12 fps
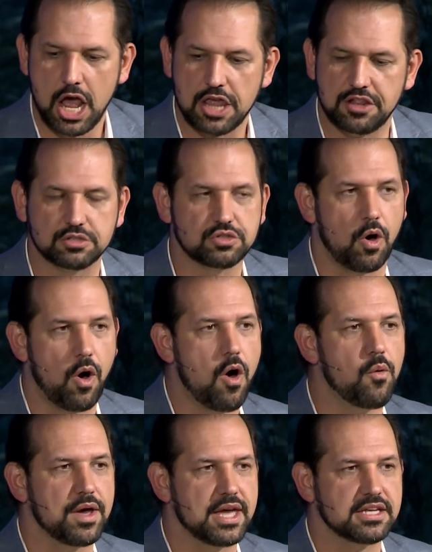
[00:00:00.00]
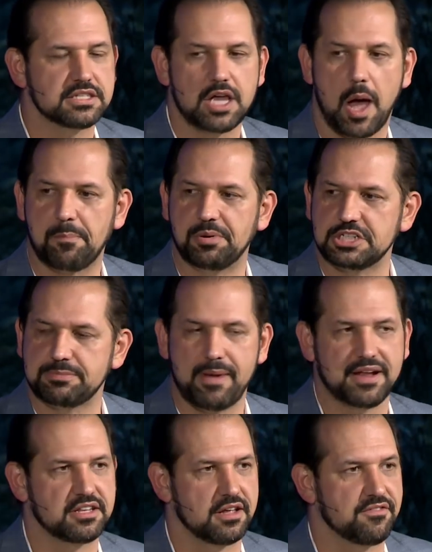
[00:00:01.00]
there's always a
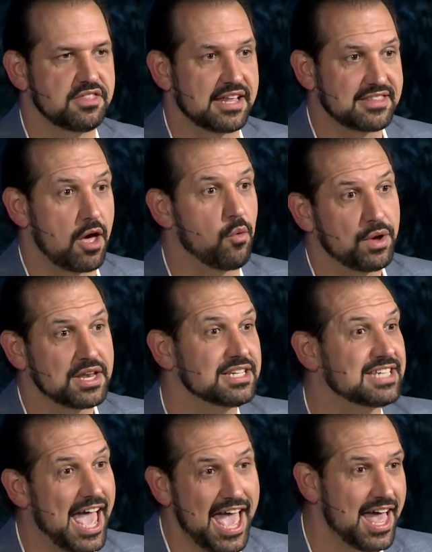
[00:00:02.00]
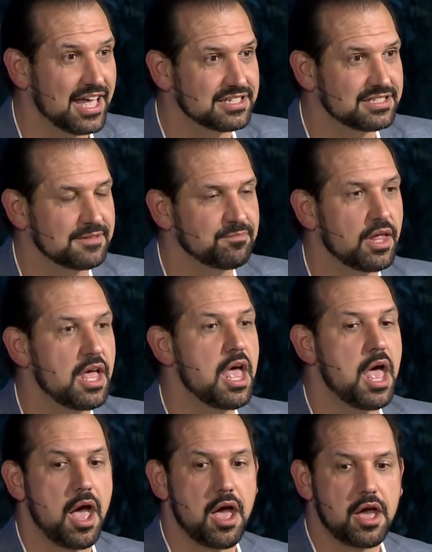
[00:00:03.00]
perspective that witness has.
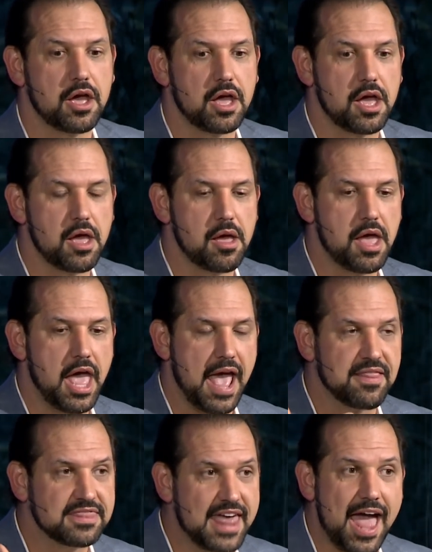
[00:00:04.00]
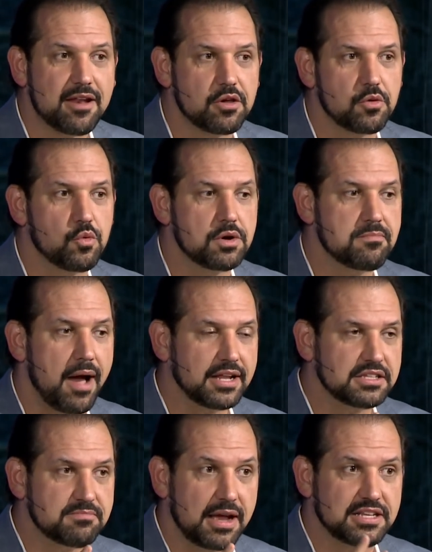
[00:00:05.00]
And that
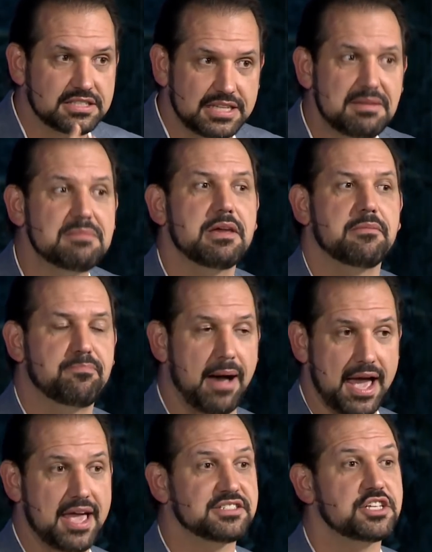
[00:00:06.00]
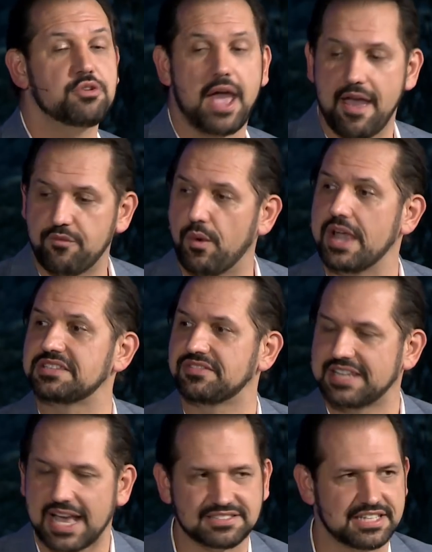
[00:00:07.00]
might seem to be biased, and you have ways of
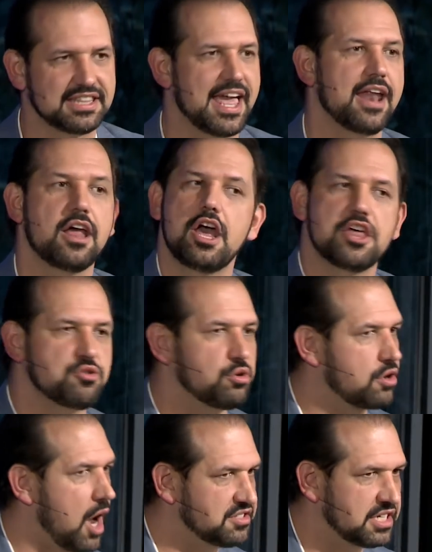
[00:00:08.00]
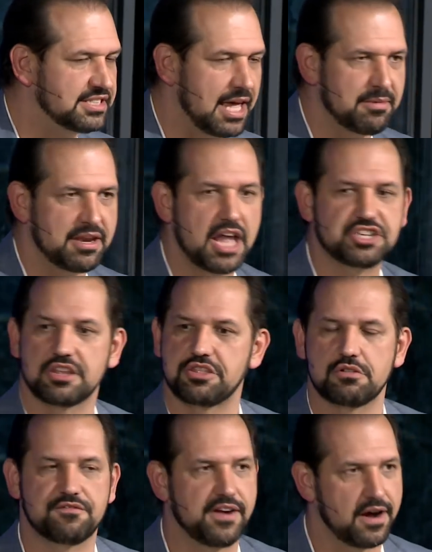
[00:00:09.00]
testing that through cross-examination,
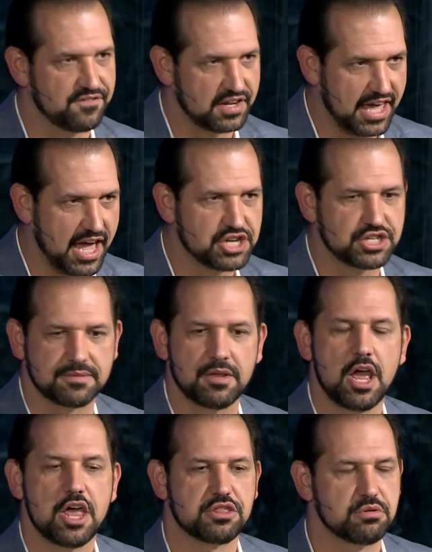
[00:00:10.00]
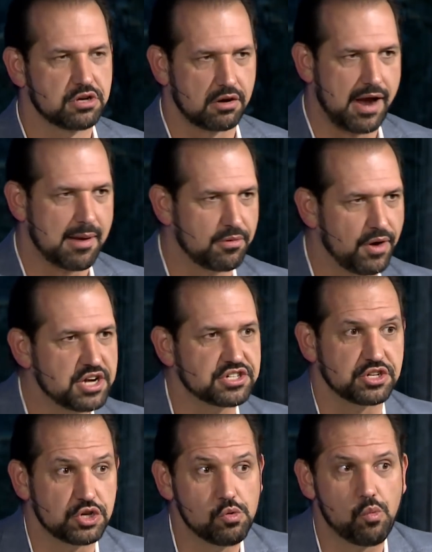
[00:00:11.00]
through verification, through
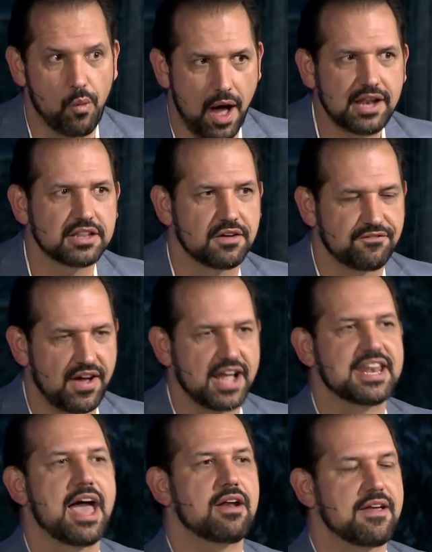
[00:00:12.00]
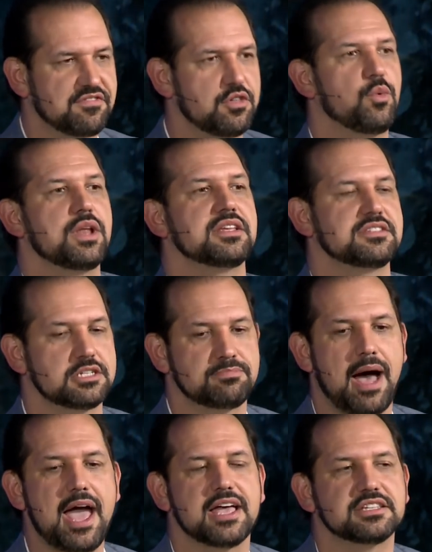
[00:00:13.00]
corroboration. You want to find out if the witness is
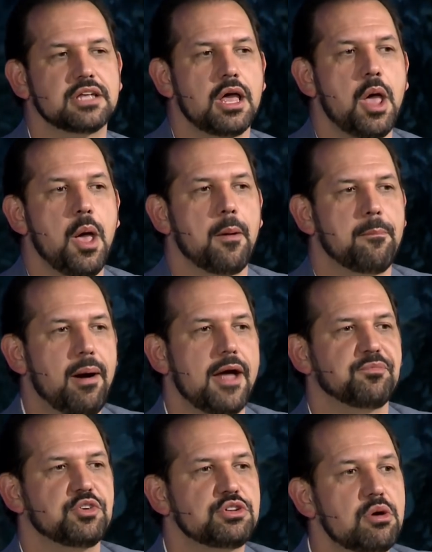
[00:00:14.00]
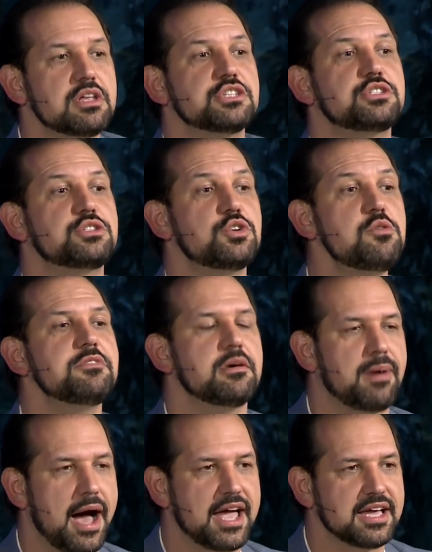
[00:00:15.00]
biased. But you don't assume the
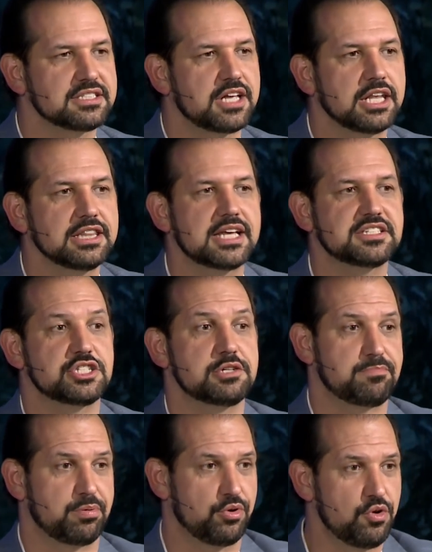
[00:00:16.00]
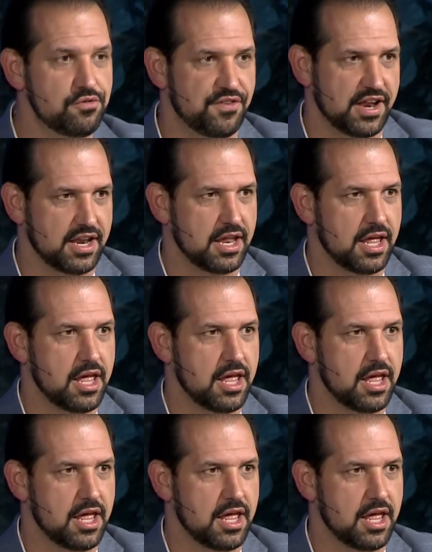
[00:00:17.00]
bias unless it's proven